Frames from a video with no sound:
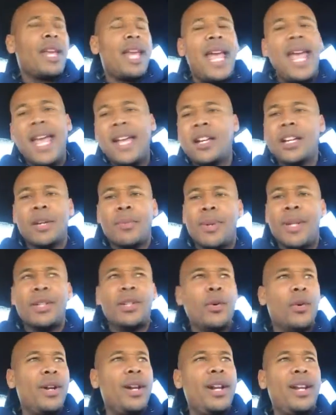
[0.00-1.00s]
He could have been
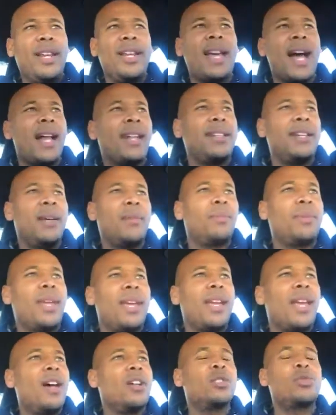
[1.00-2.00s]
doing any goddamn
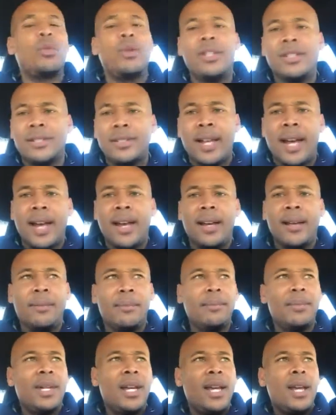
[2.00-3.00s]
thing else with his time.
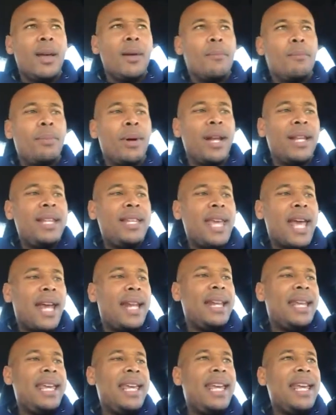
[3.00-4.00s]
But
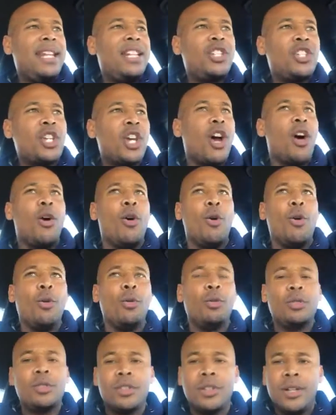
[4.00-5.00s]
yet he
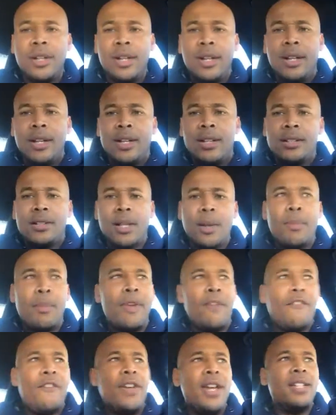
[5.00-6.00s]
chose to
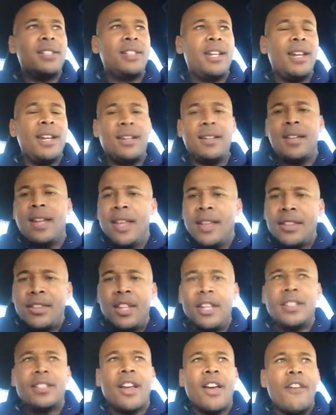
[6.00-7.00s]
be visiting
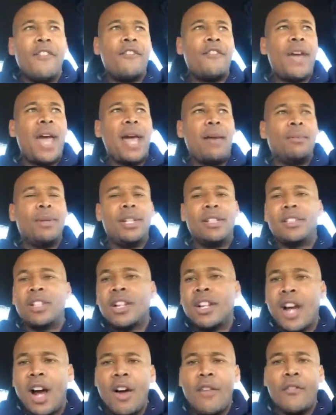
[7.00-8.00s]
this family, to
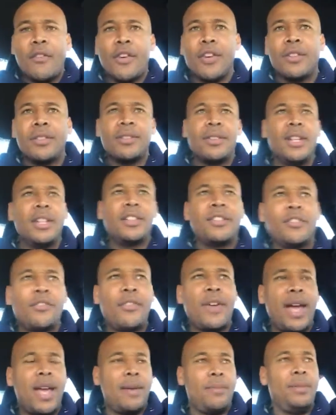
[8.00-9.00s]
comfort this
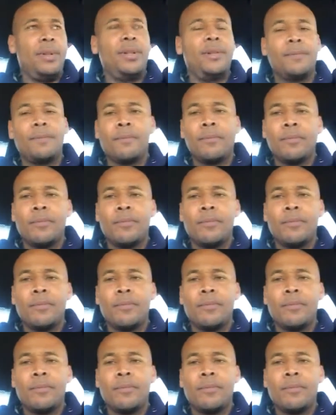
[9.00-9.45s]
family.